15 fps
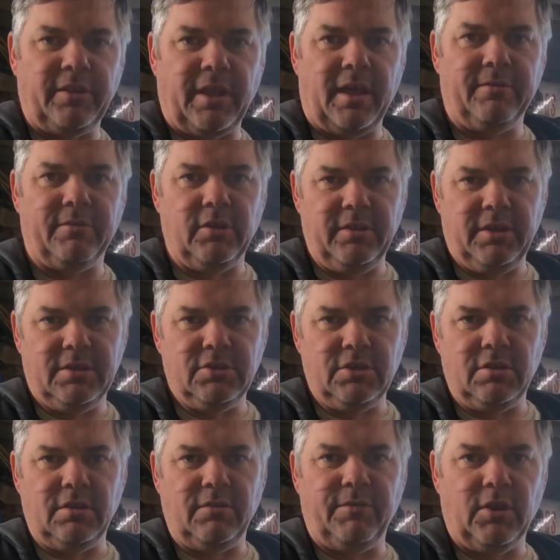I've got the engine
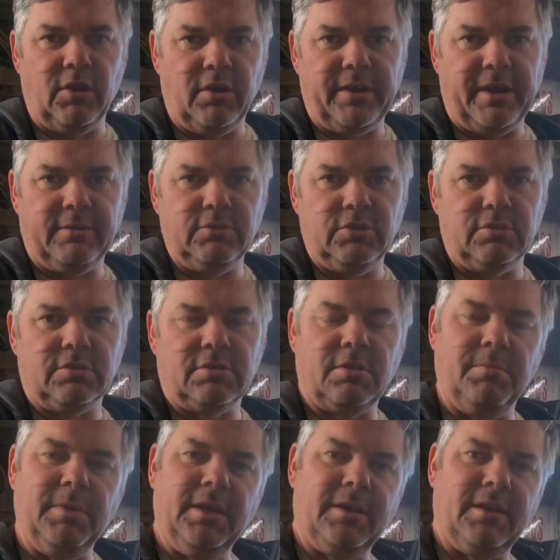on the floor now just to
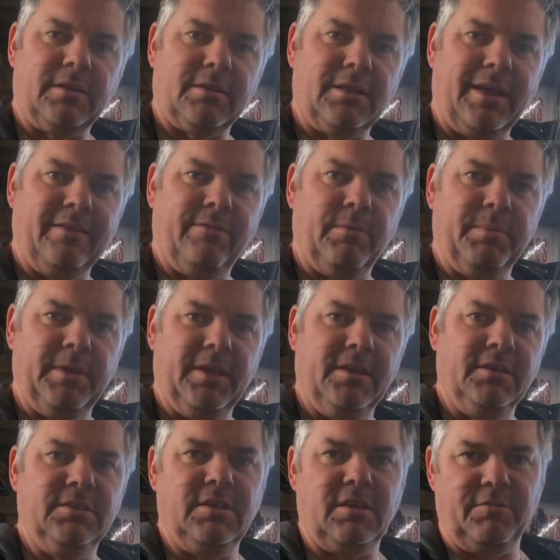make life a bit
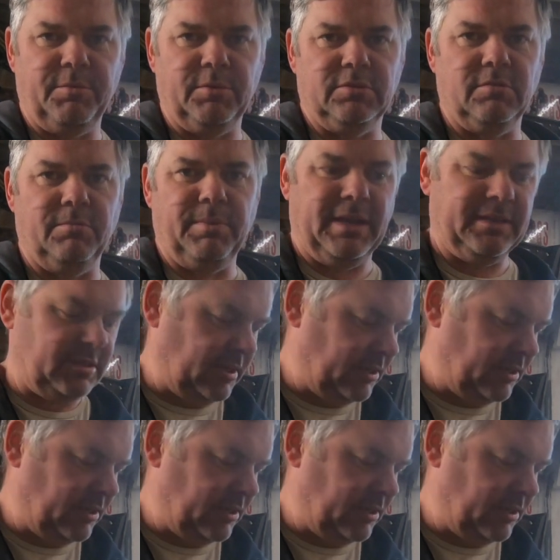easier. I've put some plastic